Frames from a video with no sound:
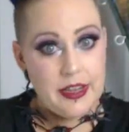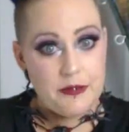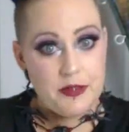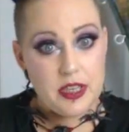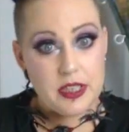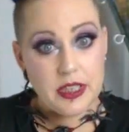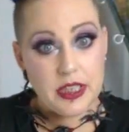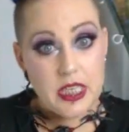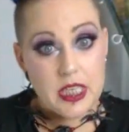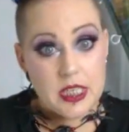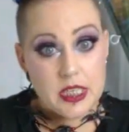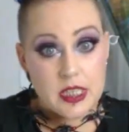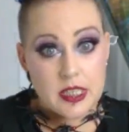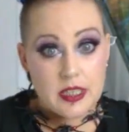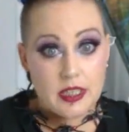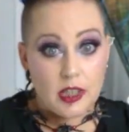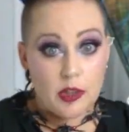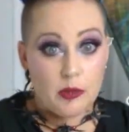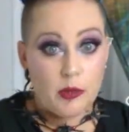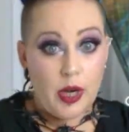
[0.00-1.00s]
definitely
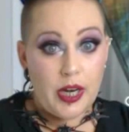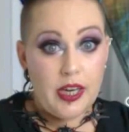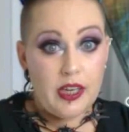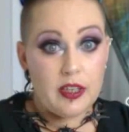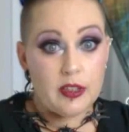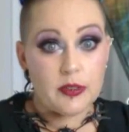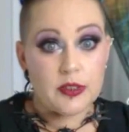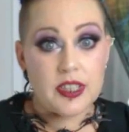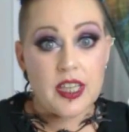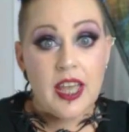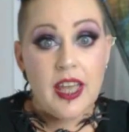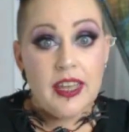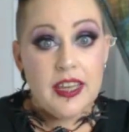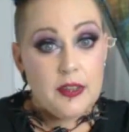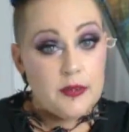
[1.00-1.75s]
stick around.